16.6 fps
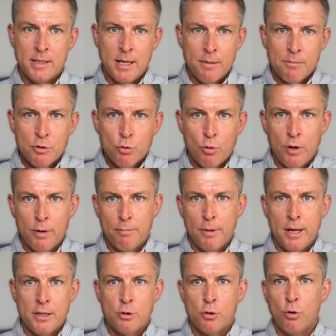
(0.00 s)
same story
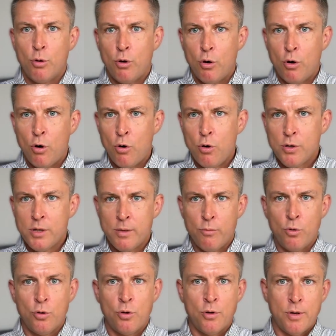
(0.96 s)
applies to all the
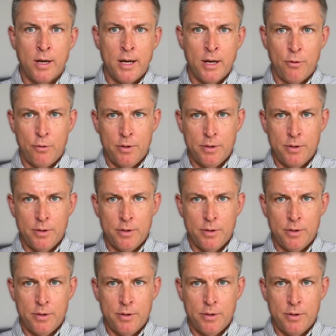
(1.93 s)
modern I O